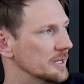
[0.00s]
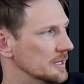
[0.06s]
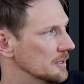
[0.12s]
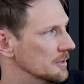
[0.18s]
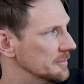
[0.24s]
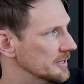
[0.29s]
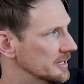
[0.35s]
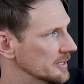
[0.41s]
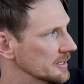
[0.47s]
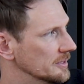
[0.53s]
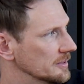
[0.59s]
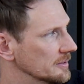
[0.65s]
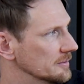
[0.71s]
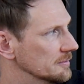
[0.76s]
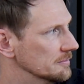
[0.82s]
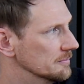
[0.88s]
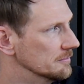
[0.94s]
him
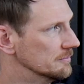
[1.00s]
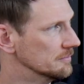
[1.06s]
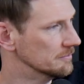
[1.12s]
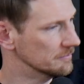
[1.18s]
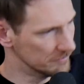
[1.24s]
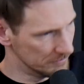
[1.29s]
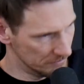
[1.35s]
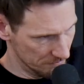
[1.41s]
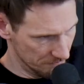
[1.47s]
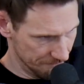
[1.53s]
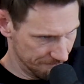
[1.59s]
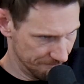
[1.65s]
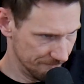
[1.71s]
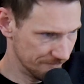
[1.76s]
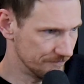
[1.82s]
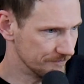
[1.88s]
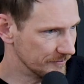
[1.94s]
in
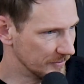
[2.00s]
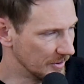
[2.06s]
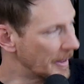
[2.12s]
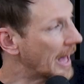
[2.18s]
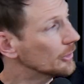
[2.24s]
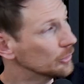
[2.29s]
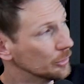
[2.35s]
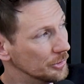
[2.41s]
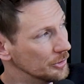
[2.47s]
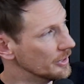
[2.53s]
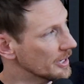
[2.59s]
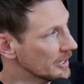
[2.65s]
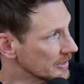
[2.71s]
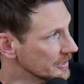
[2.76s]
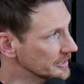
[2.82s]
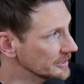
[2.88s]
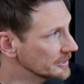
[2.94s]
the Malibu
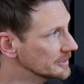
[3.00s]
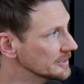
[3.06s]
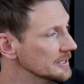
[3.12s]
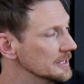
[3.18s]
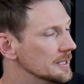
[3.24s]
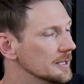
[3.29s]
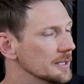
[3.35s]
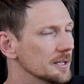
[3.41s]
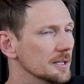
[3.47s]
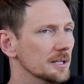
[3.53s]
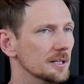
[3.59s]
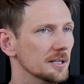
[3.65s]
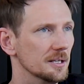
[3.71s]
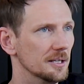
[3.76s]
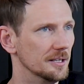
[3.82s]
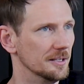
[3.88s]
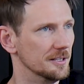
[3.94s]
area,
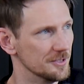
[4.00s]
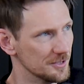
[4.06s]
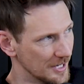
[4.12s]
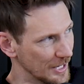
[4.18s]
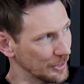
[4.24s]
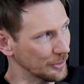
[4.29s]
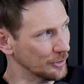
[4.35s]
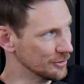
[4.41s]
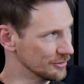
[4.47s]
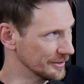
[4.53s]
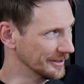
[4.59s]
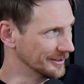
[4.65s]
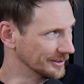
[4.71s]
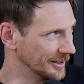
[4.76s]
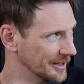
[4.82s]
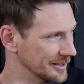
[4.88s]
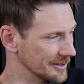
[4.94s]
in his kind of
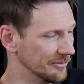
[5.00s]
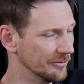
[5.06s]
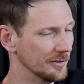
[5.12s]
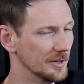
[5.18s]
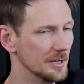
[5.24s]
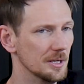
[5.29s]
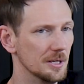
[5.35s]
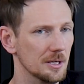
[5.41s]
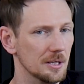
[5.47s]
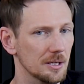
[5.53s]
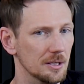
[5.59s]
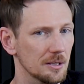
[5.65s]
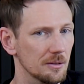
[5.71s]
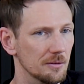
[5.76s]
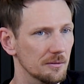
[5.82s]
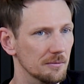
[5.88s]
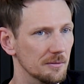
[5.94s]
current life,
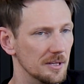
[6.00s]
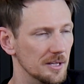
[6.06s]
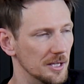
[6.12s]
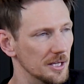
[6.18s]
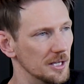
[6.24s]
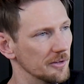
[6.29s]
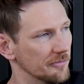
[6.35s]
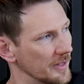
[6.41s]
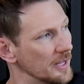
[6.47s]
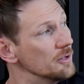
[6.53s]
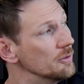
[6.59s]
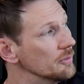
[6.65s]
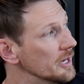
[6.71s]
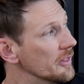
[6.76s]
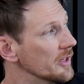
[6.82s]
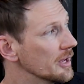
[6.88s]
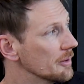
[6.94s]
if they
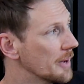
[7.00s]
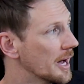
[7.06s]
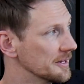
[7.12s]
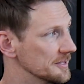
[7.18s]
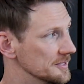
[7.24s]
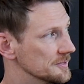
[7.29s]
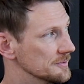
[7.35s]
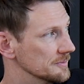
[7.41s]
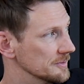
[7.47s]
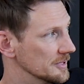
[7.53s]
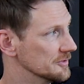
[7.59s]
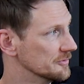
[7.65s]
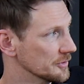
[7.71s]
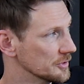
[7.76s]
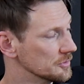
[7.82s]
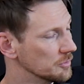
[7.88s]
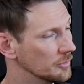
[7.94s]
knew anything about his
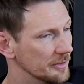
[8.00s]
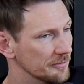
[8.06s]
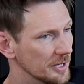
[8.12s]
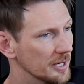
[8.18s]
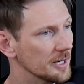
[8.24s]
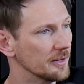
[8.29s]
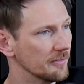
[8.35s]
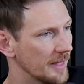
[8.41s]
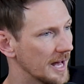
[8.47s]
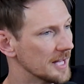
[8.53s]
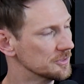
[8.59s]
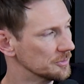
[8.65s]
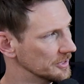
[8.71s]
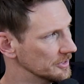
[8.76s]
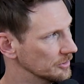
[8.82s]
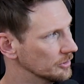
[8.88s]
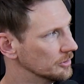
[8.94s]
first wife dying, that's
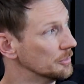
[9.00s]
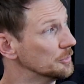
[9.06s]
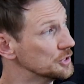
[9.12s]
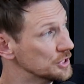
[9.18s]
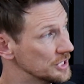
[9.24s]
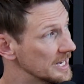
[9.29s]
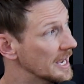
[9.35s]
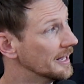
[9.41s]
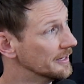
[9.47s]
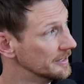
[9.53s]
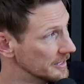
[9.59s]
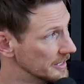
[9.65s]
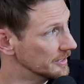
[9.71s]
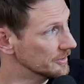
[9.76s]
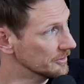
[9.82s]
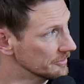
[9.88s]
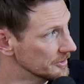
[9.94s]
what he told him. She had an
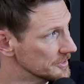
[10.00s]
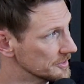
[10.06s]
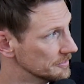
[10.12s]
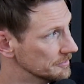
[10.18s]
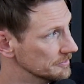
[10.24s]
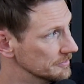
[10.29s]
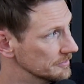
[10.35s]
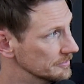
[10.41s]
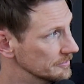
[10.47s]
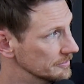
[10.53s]
aneurysm.